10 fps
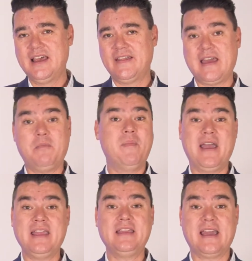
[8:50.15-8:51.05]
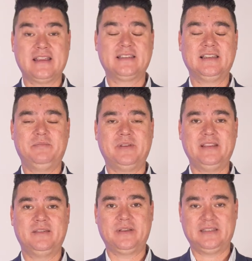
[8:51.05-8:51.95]
That may actually be
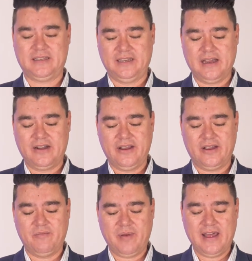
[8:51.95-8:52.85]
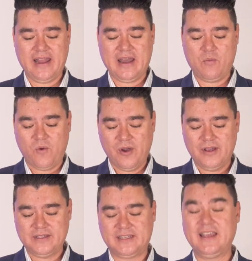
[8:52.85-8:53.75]
the best scenario, but at
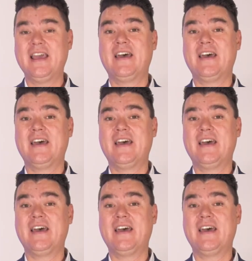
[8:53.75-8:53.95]
worst,